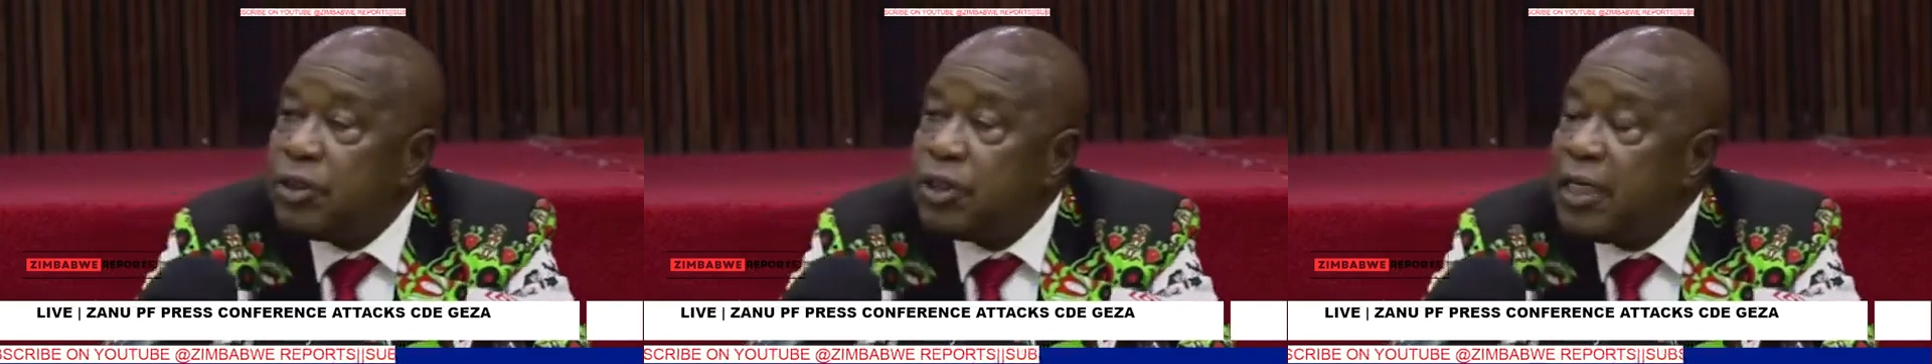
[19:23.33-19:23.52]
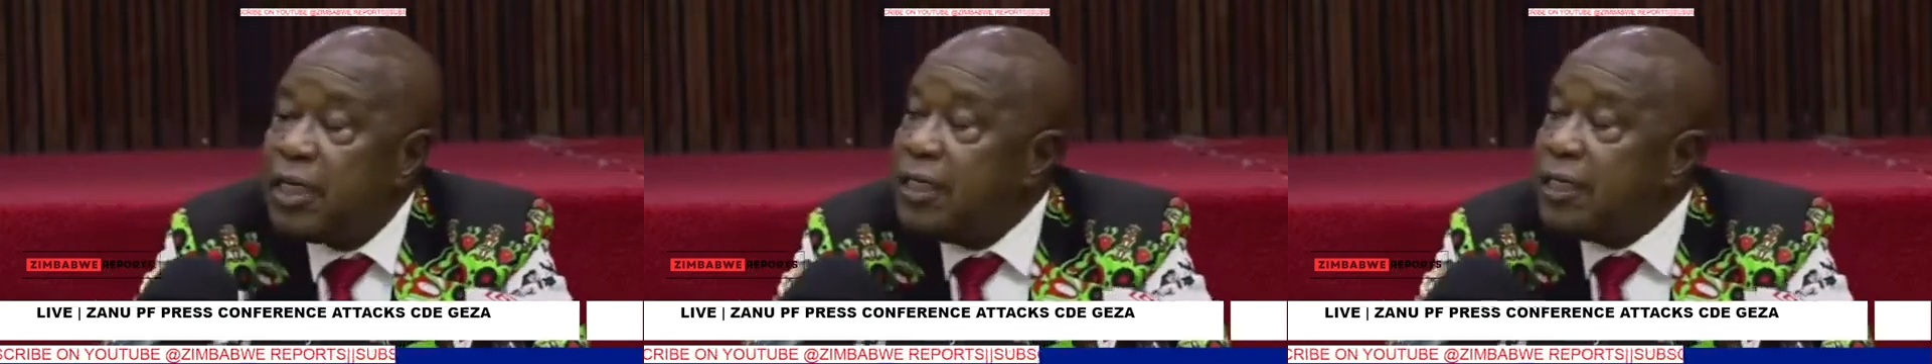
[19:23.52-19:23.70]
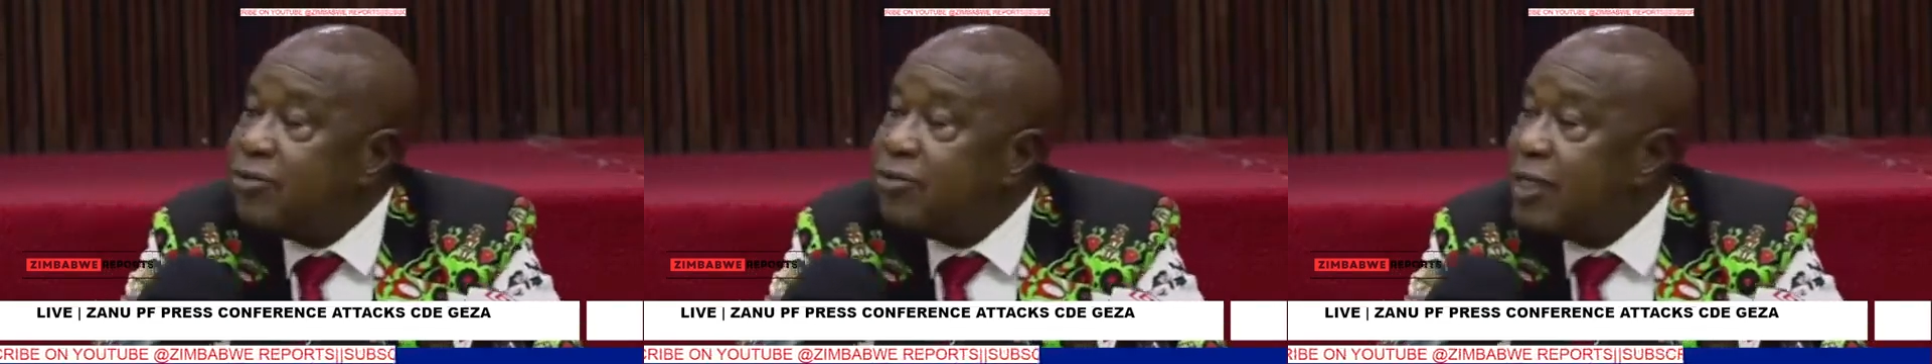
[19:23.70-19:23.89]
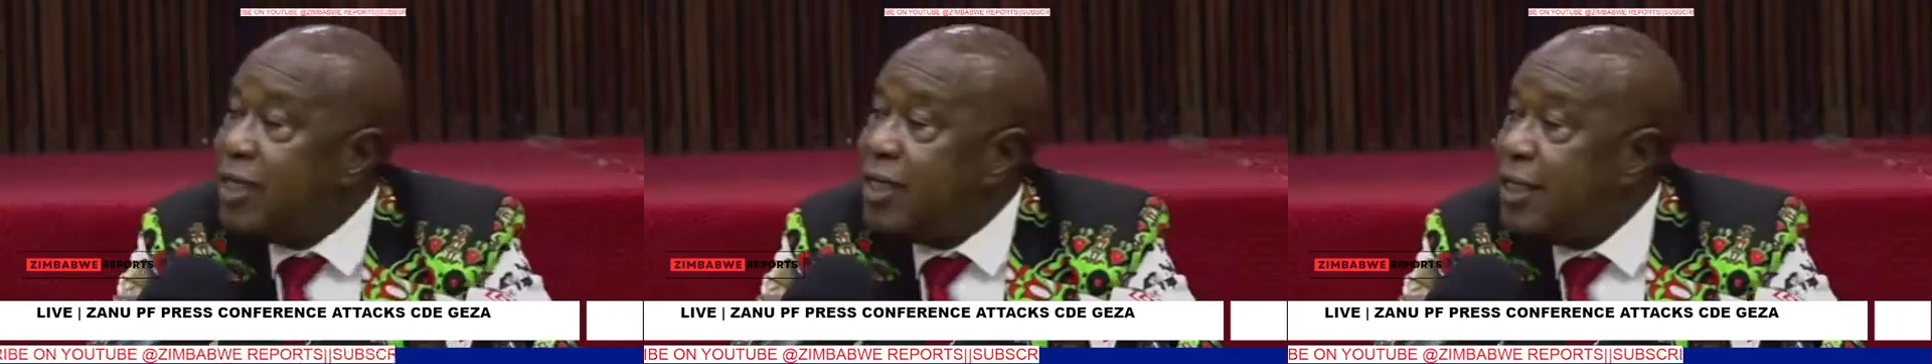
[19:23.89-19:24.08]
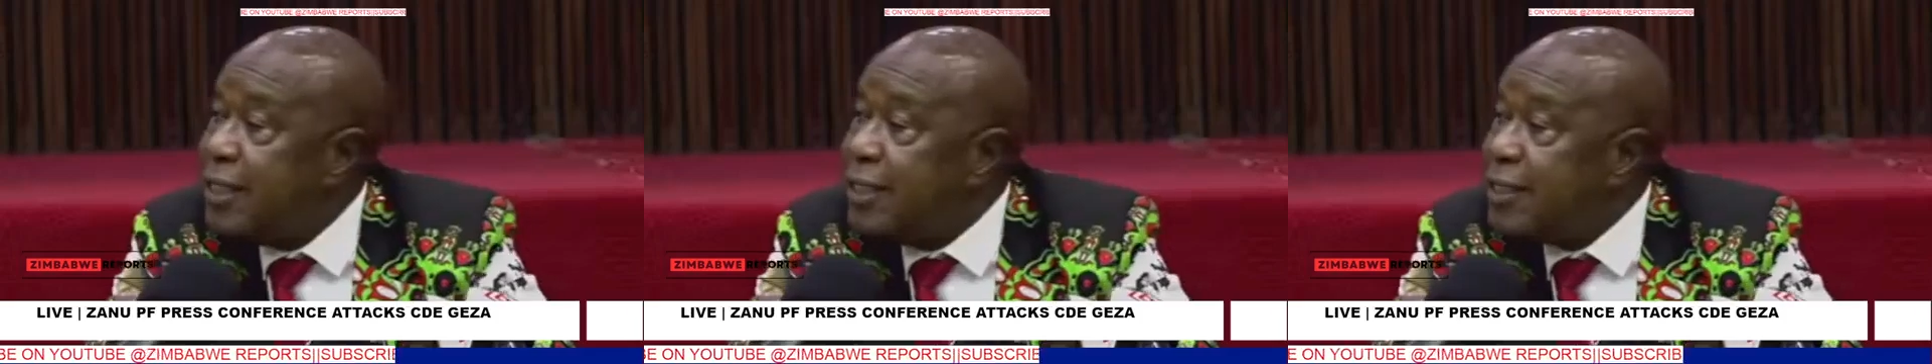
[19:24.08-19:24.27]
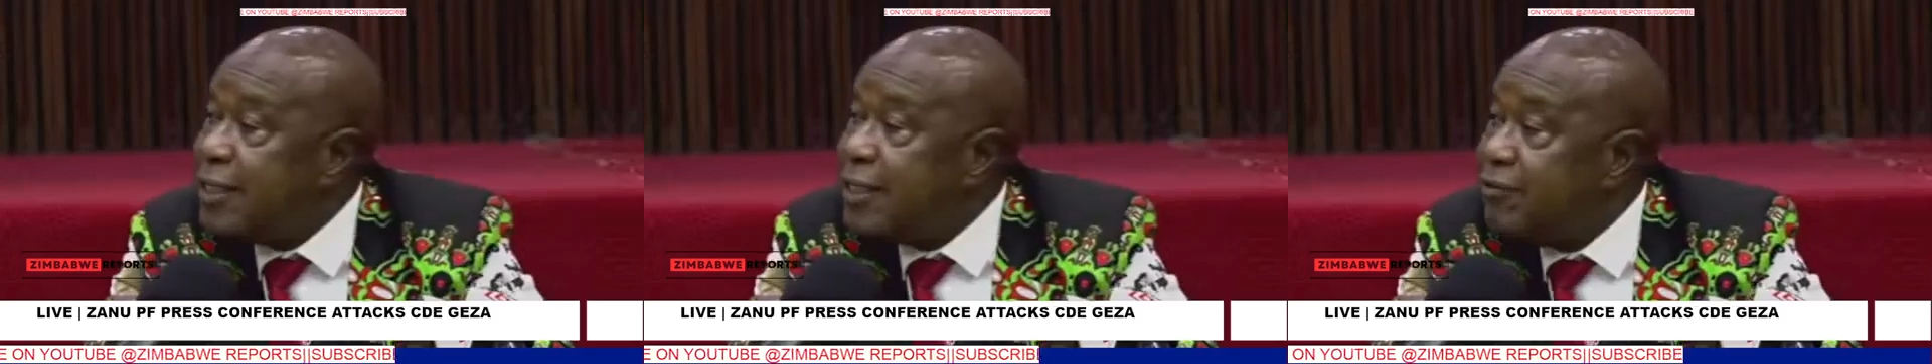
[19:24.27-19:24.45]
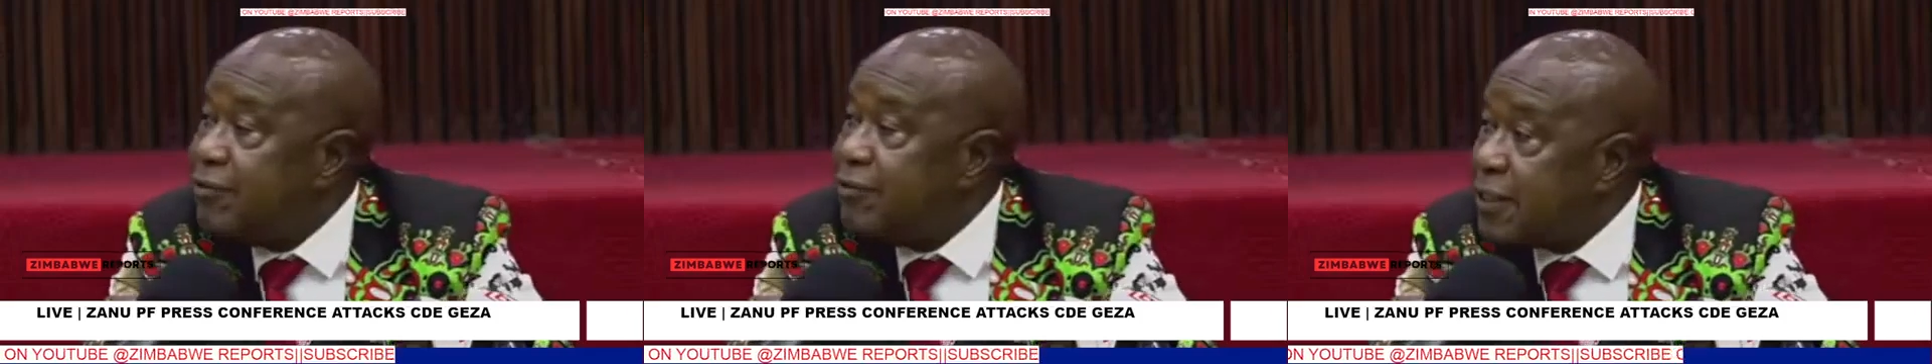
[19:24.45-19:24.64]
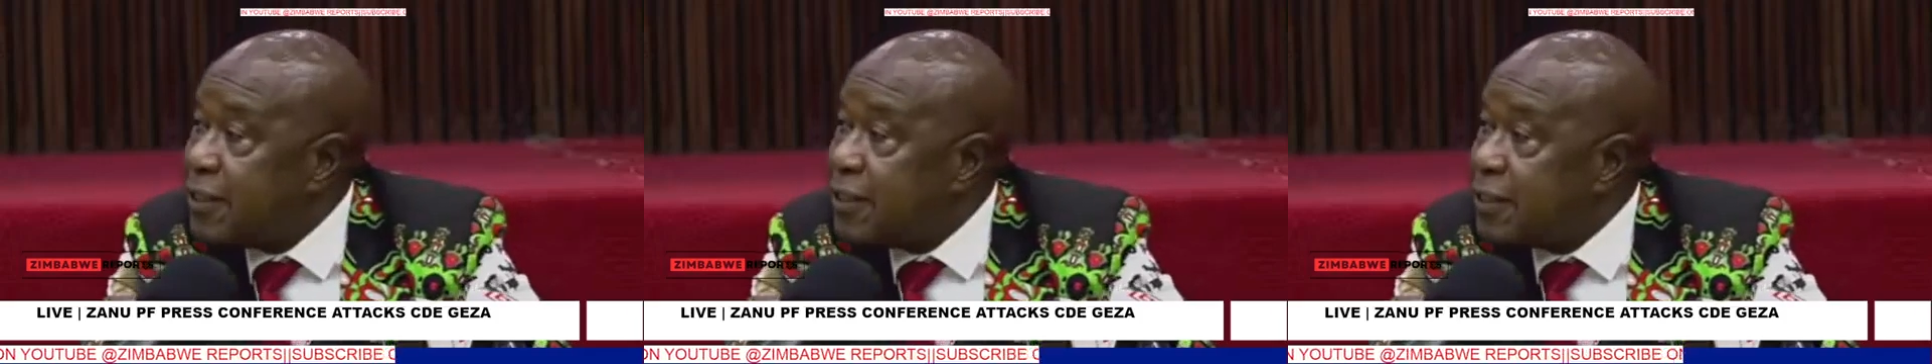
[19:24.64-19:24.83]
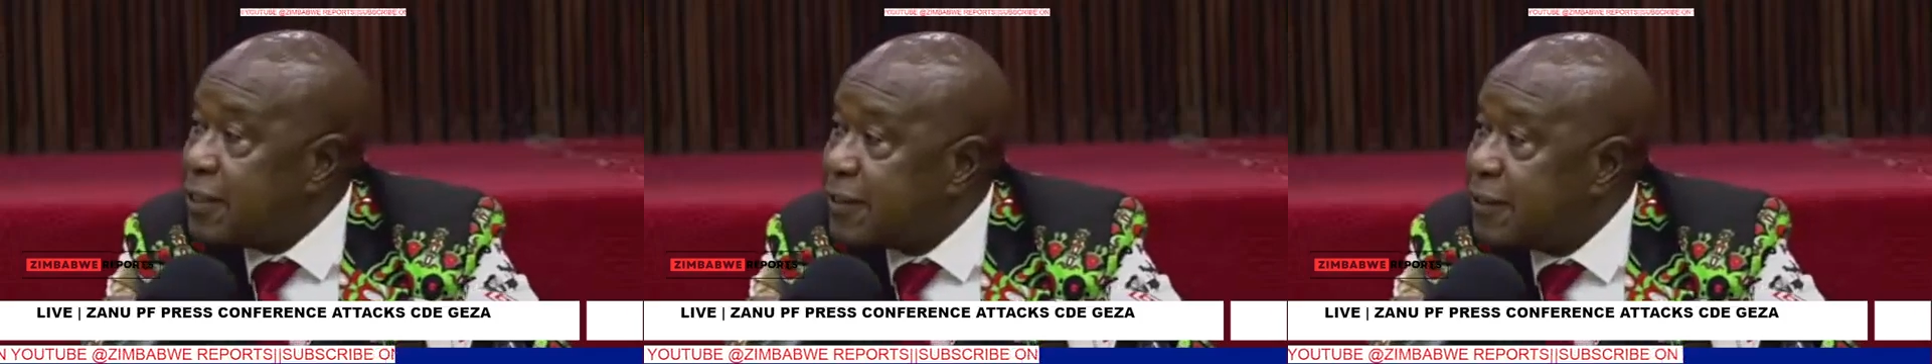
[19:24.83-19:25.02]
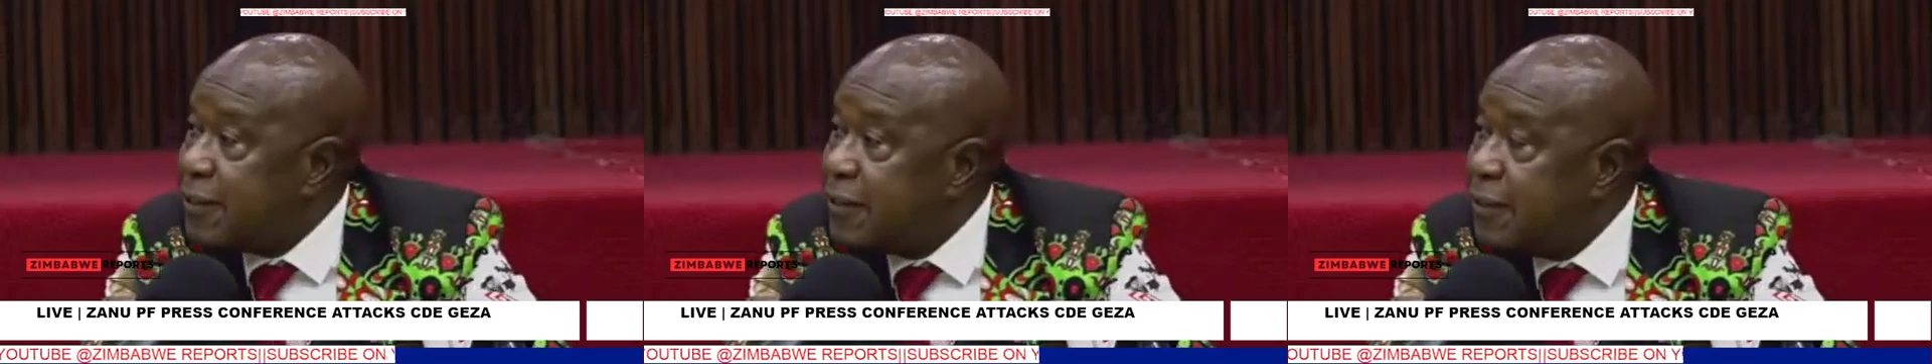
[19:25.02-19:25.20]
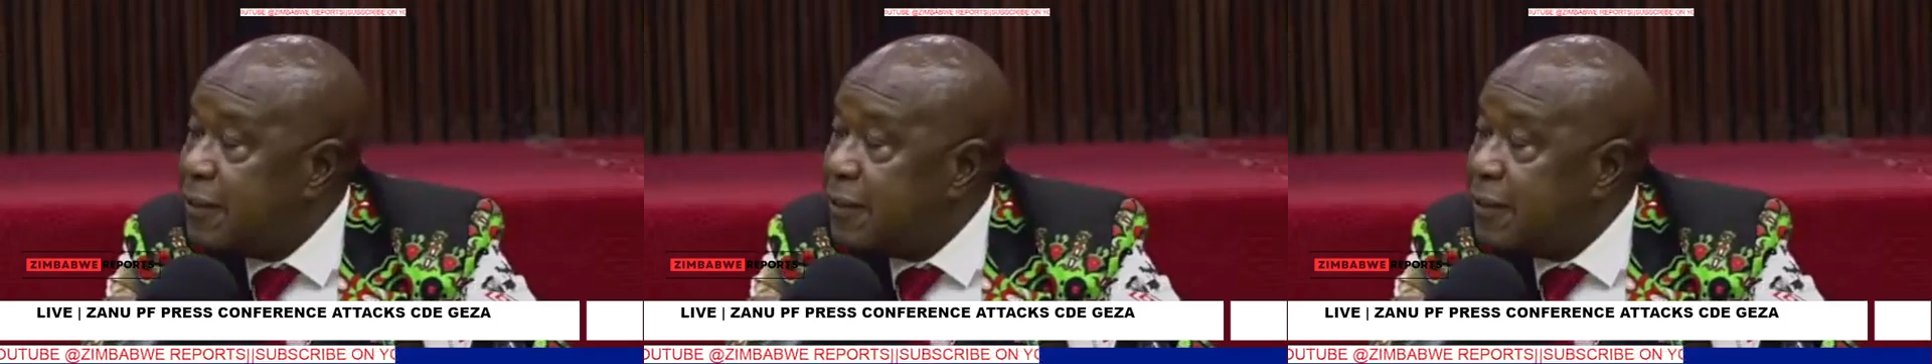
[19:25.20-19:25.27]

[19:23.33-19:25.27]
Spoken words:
day-to-day activities,